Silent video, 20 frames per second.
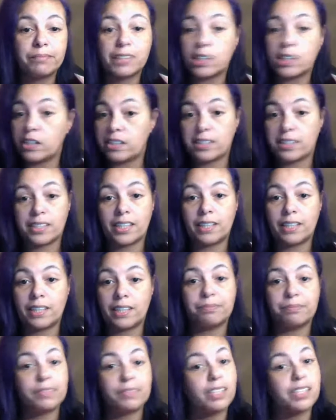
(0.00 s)

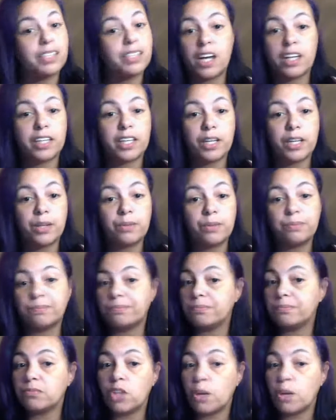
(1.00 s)
Seriously, it's not cute.
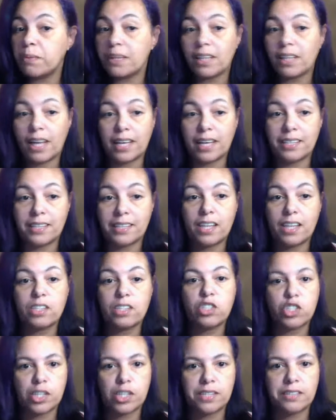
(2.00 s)
Nobody likes
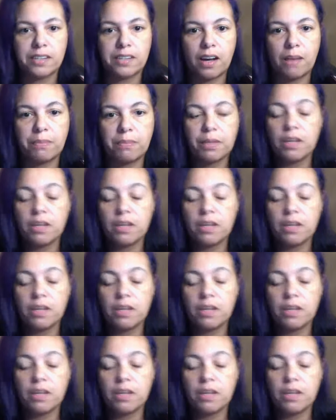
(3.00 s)
it. Just stop.